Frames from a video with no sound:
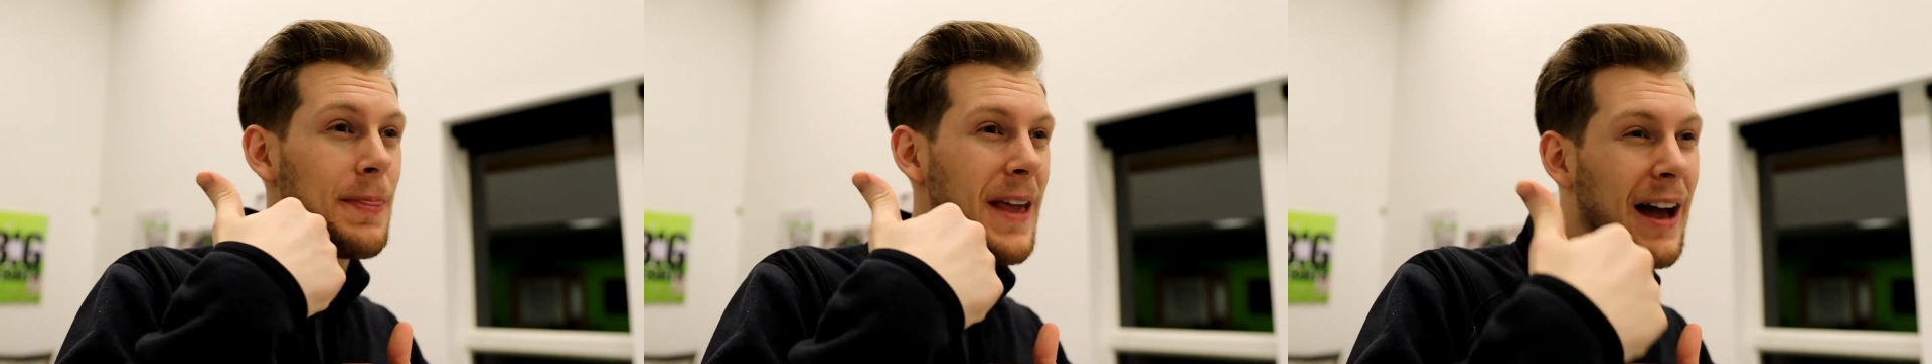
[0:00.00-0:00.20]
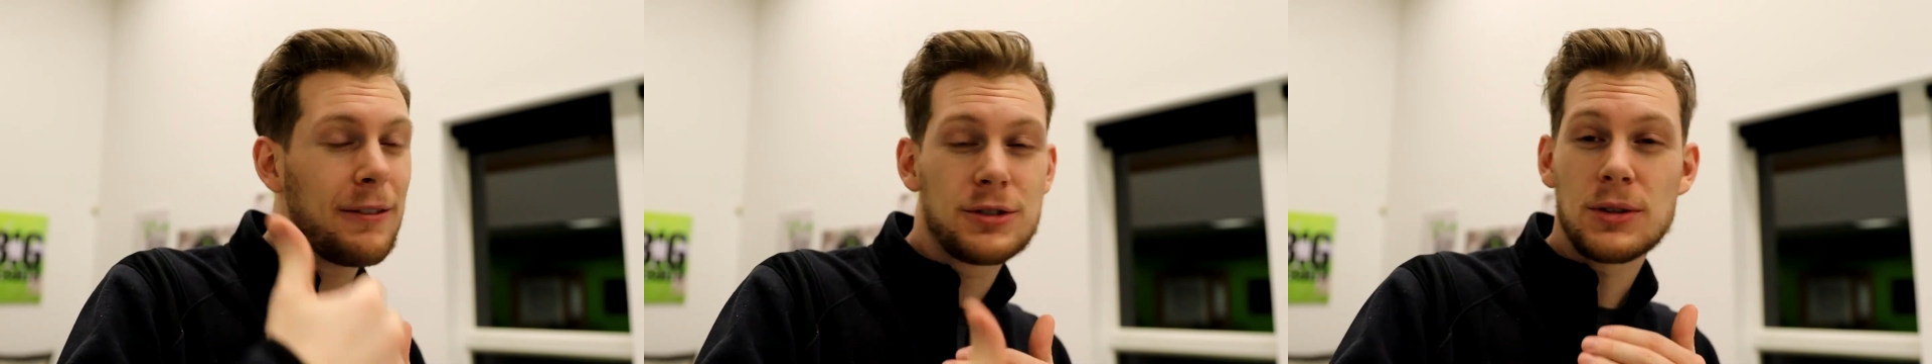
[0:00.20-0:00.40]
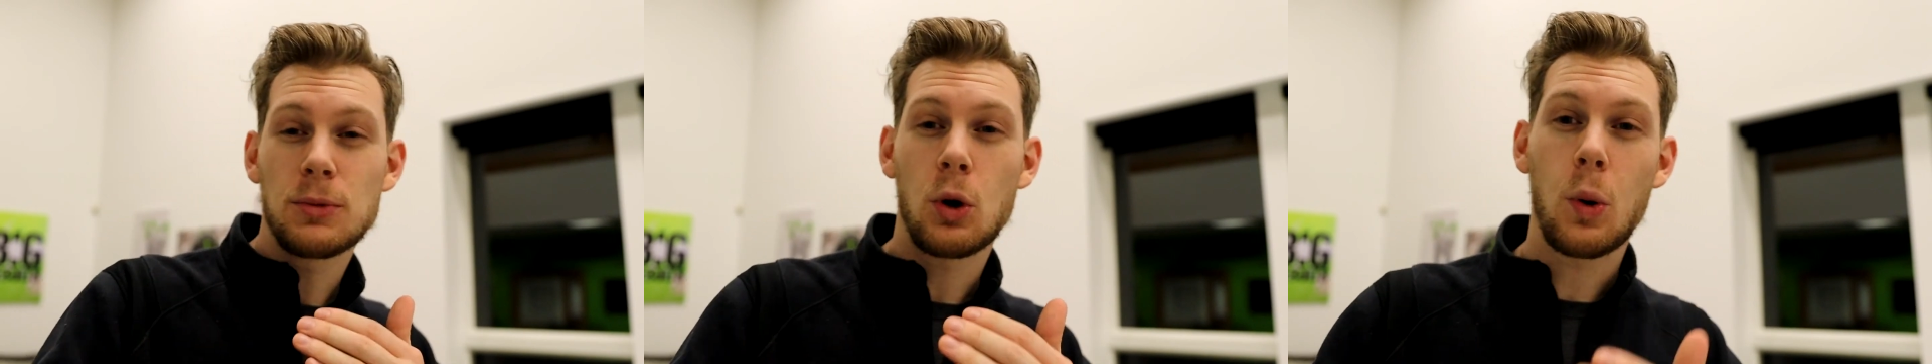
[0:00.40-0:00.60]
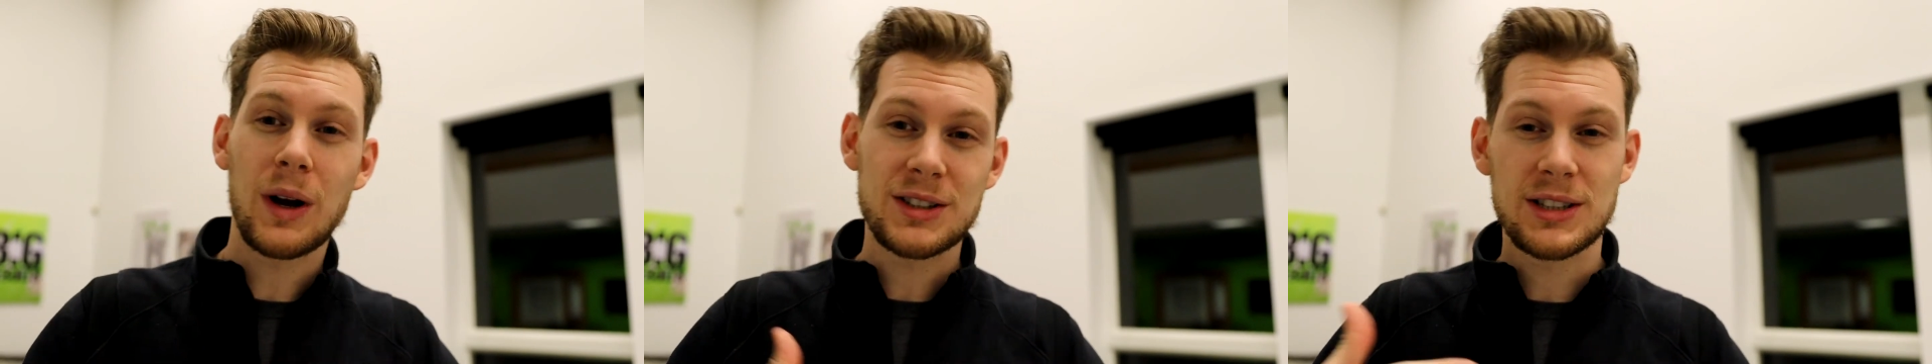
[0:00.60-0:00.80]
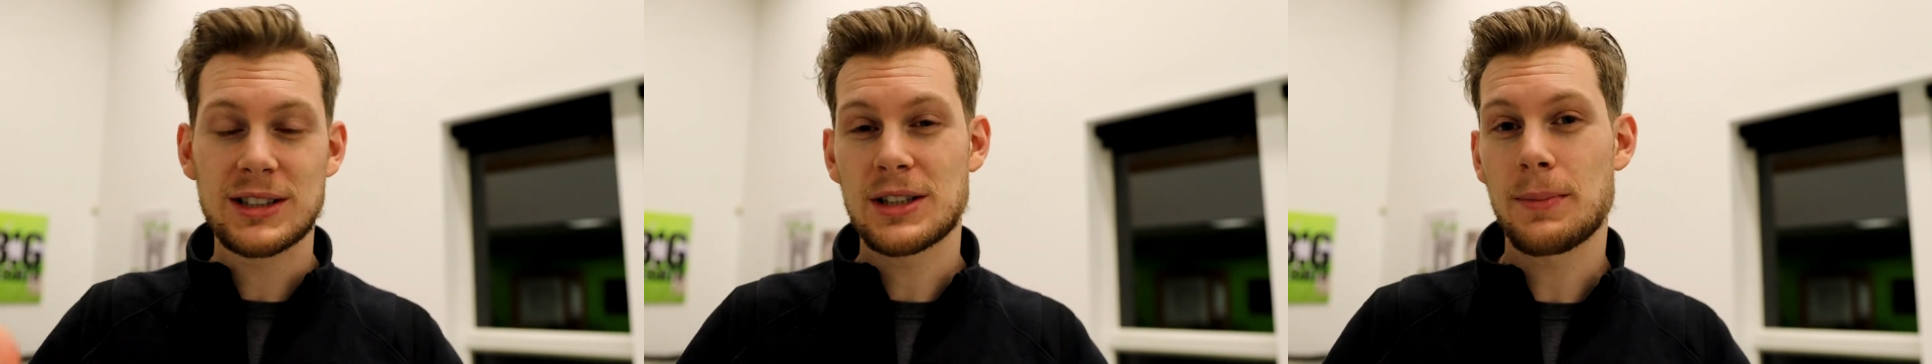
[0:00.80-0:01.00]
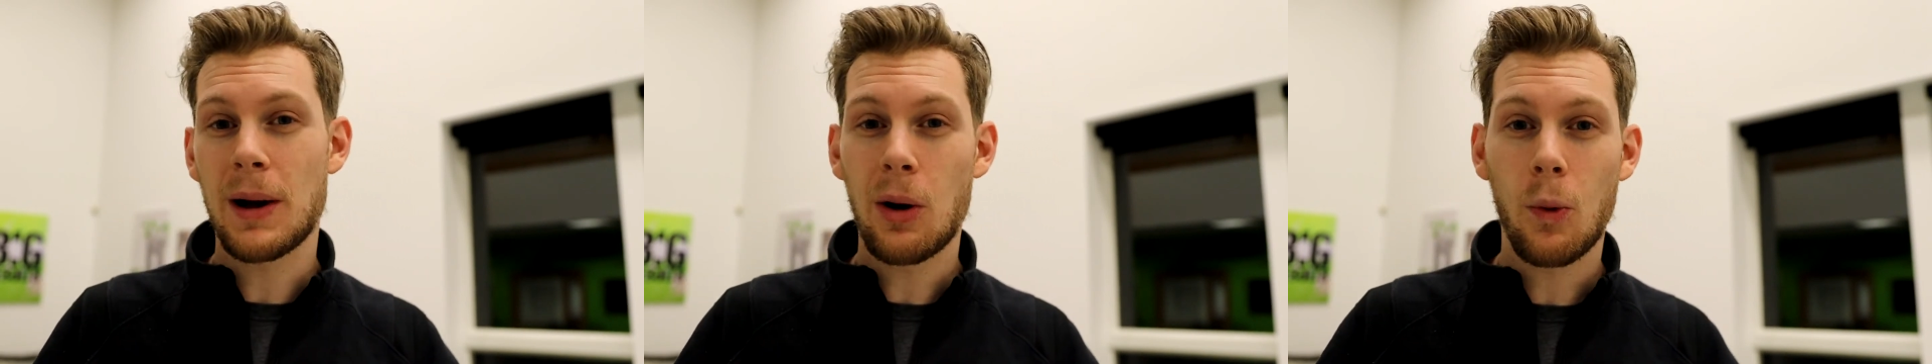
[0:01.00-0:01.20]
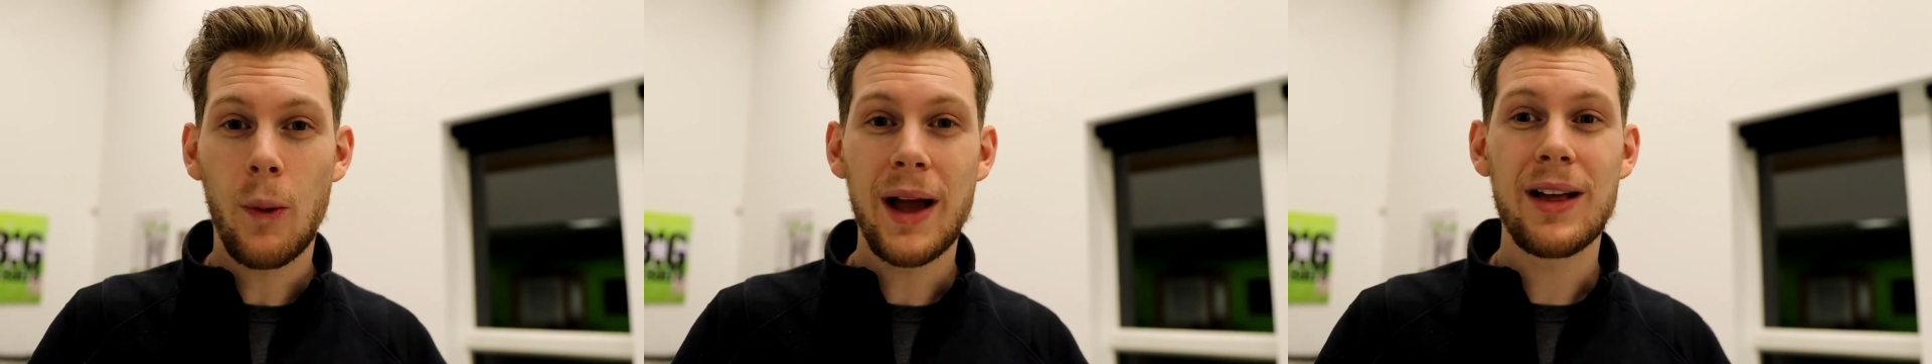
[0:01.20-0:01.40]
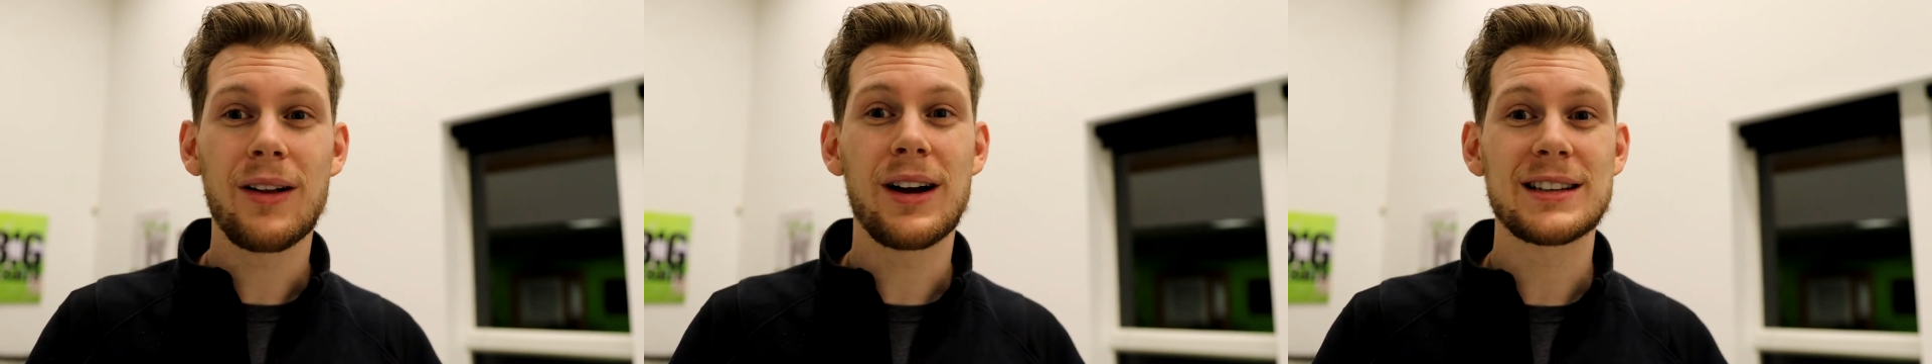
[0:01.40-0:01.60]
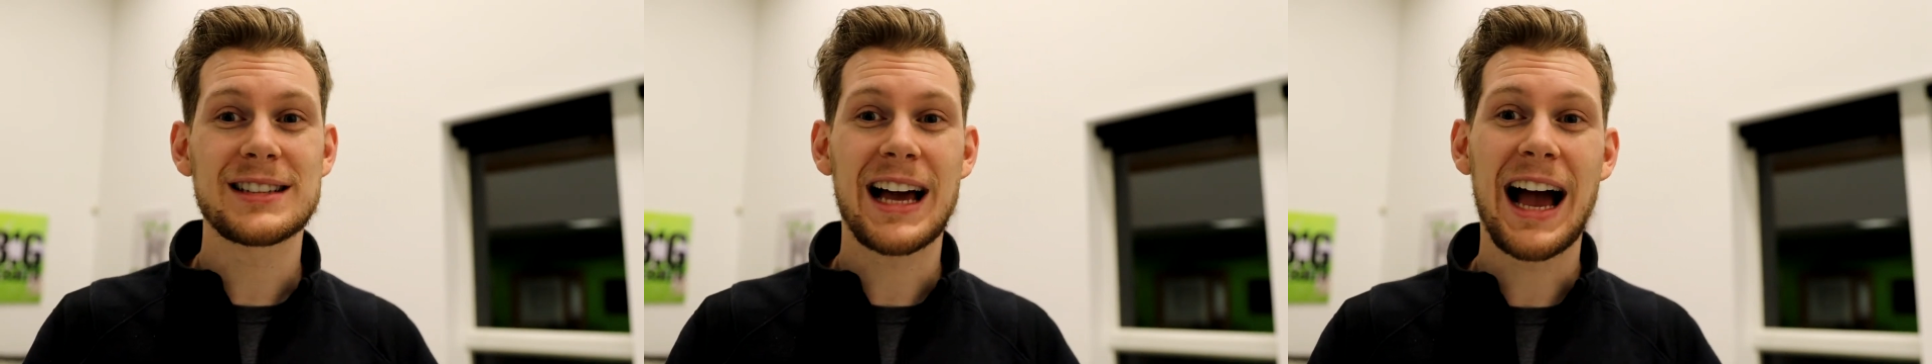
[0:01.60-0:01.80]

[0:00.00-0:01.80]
have some questions about weight loss,